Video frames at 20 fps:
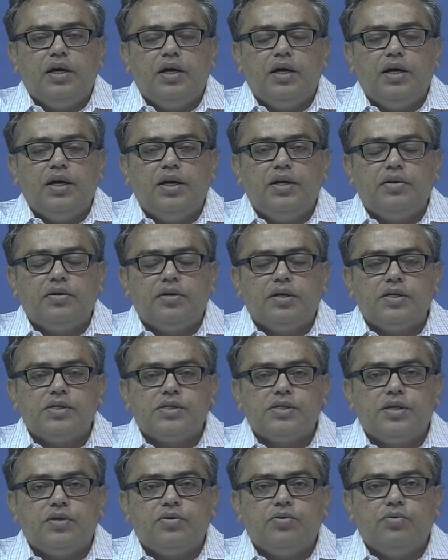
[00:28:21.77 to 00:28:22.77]

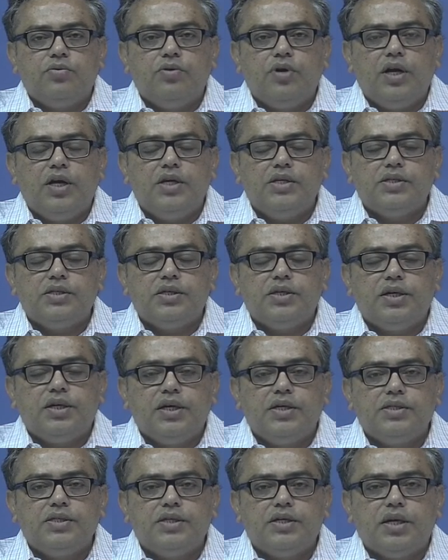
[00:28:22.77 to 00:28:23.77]
interested to
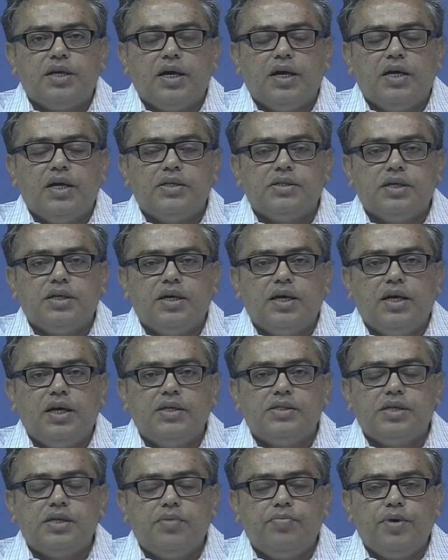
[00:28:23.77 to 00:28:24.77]
raise it as a
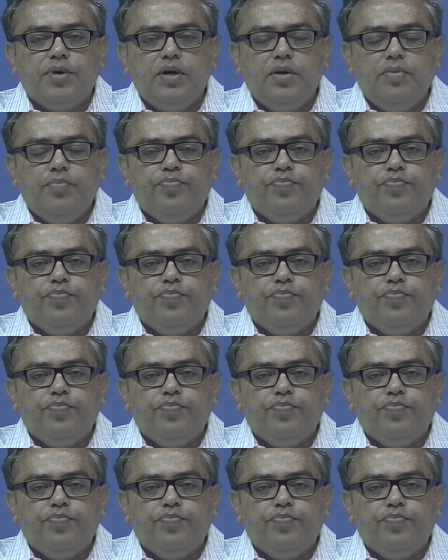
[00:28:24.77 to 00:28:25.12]
SME,